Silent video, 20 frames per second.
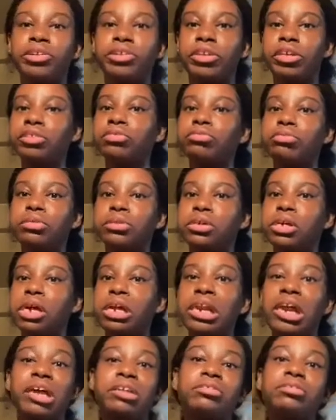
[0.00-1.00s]
I swear to God.
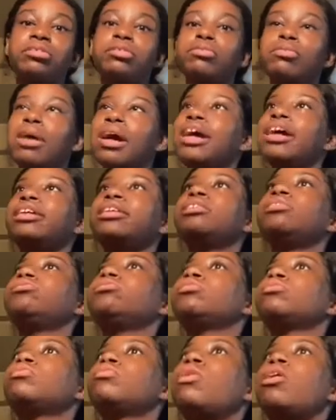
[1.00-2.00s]
I don't know why I didn't
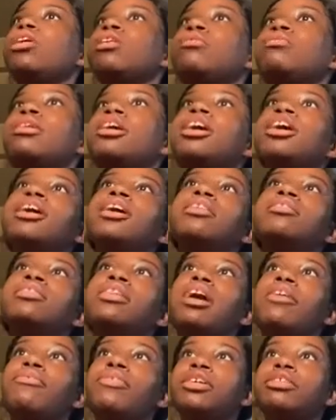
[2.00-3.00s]
just walk away and
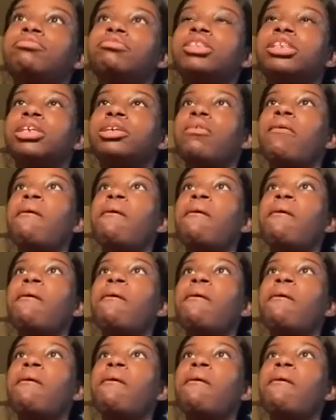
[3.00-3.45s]
left him. Like,